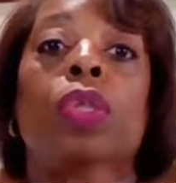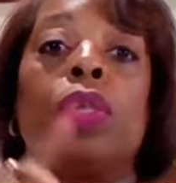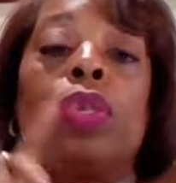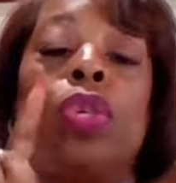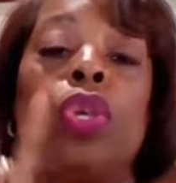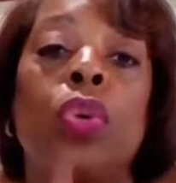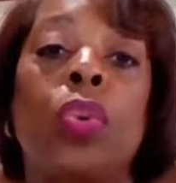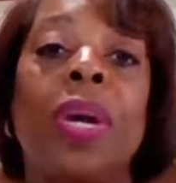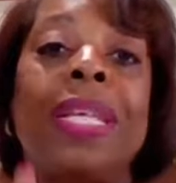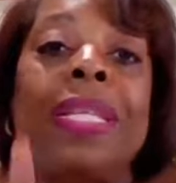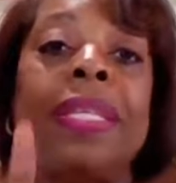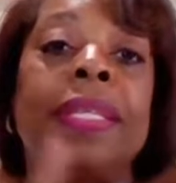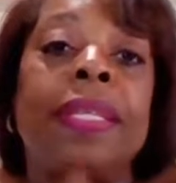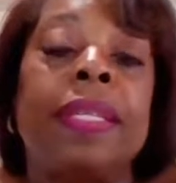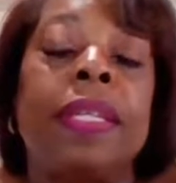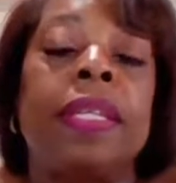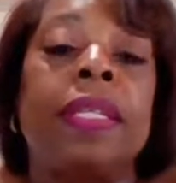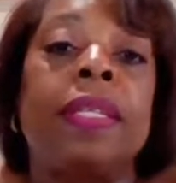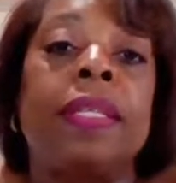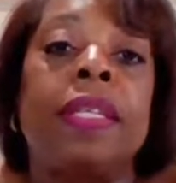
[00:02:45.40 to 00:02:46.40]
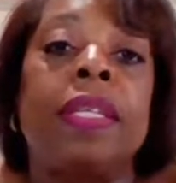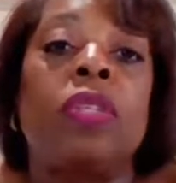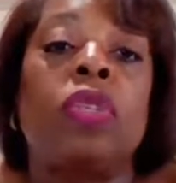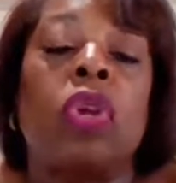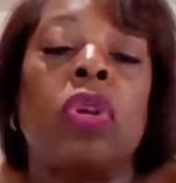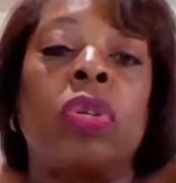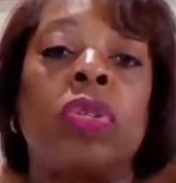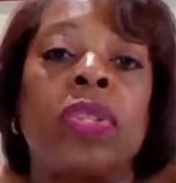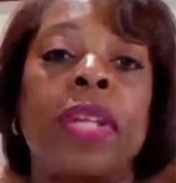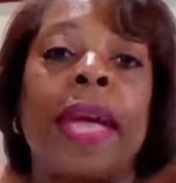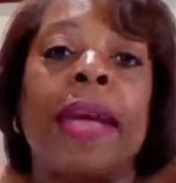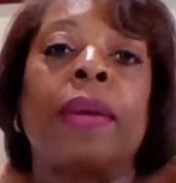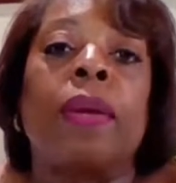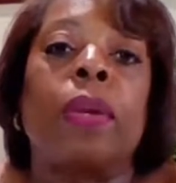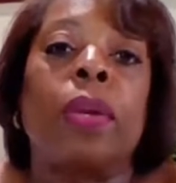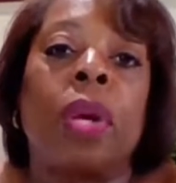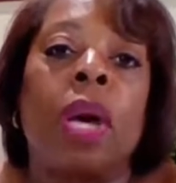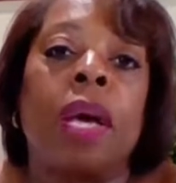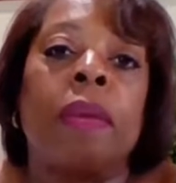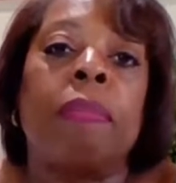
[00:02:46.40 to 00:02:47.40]
U.S. Senate seats are
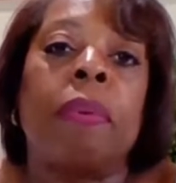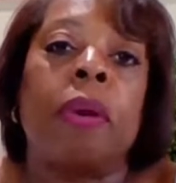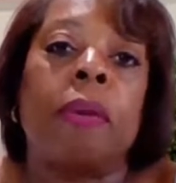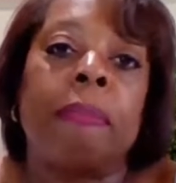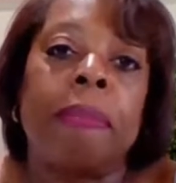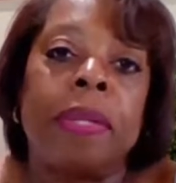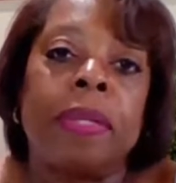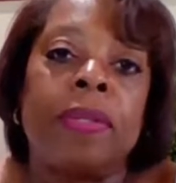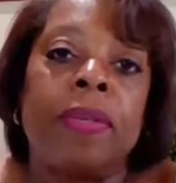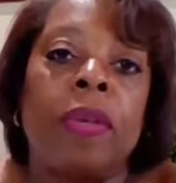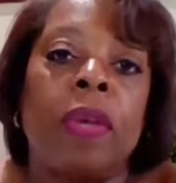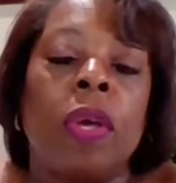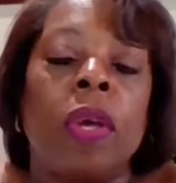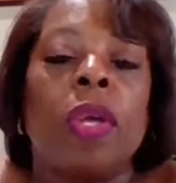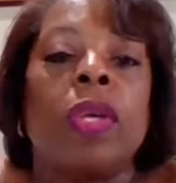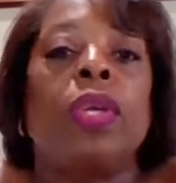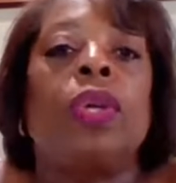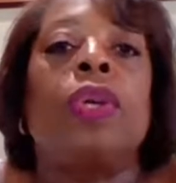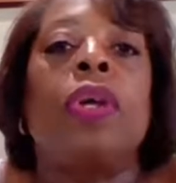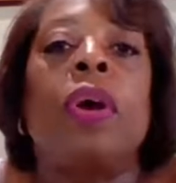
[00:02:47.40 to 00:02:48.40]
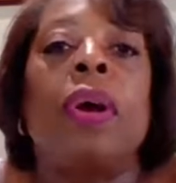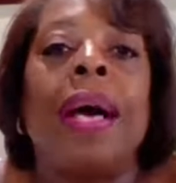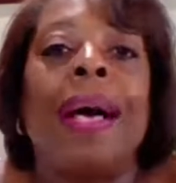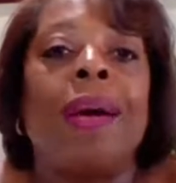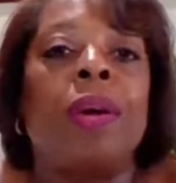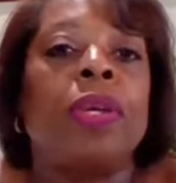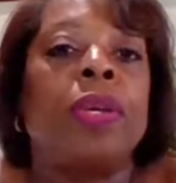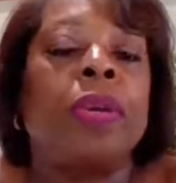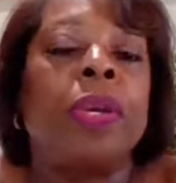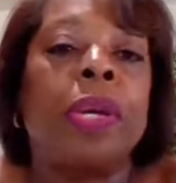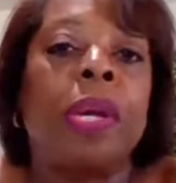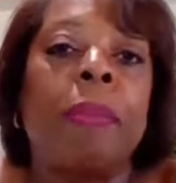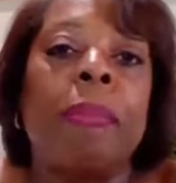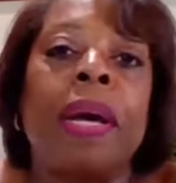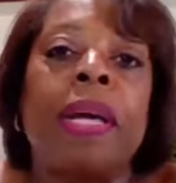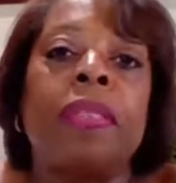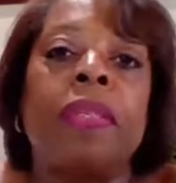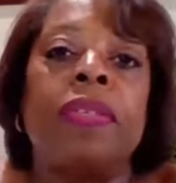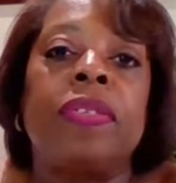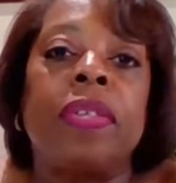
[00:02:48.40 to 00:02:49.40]
staggered on purpose. You know how you hear
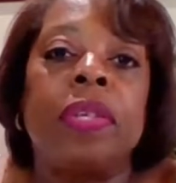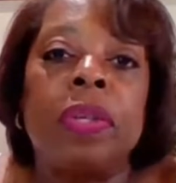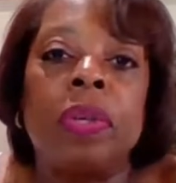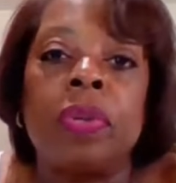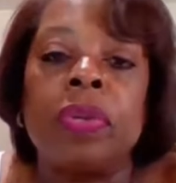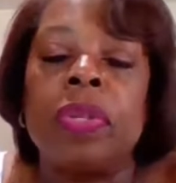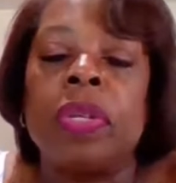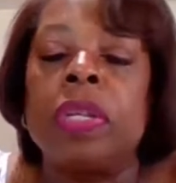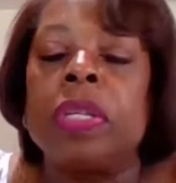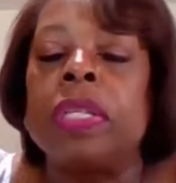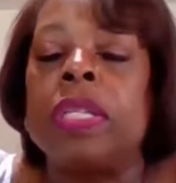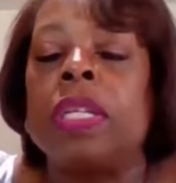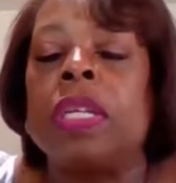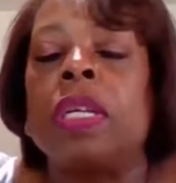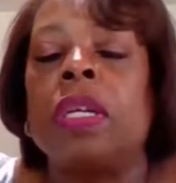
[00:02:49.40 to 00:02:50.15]
about the senior senator